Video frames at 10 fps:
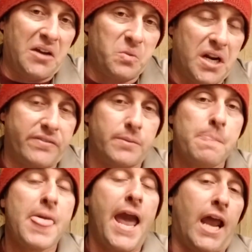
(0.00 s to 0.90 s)
whatever.
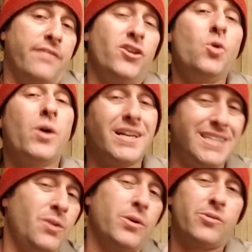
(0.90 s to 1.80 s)
And if you want to
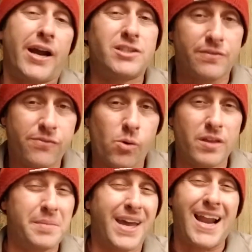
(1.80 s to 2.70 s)
de-winterize it for
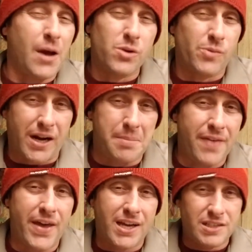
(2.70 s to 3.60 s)
them, again, I wouldn't
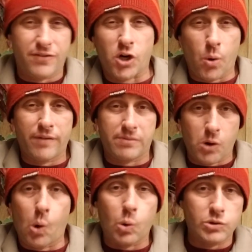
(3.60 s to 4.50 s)
recommend that, because if you're going from
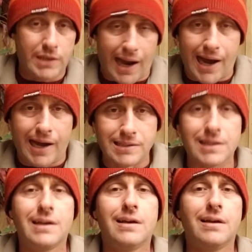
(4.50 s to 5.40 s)
cold to hot,
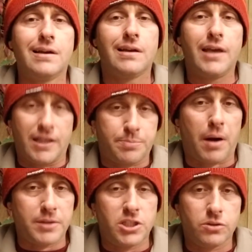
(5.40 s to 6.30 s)
it
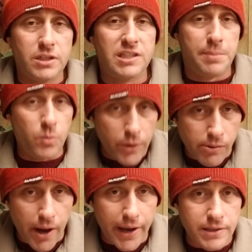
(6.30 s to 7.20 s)
probably still needs to be
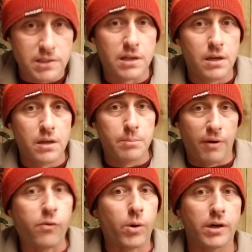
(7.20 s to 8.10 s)
winterized
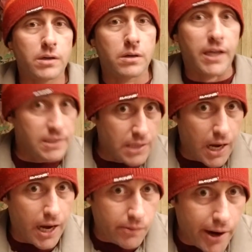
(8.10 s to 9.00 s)
before it gets to
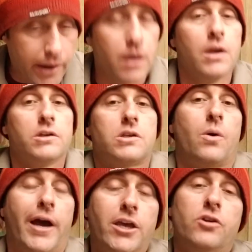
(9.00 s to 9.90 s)
hot, right?
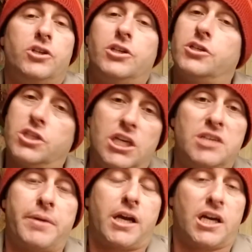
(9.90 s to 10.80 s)
So I usually just
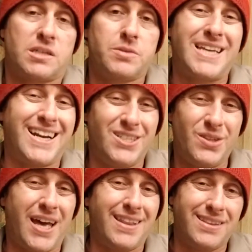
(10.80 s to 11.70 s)
teach my customers how to do that,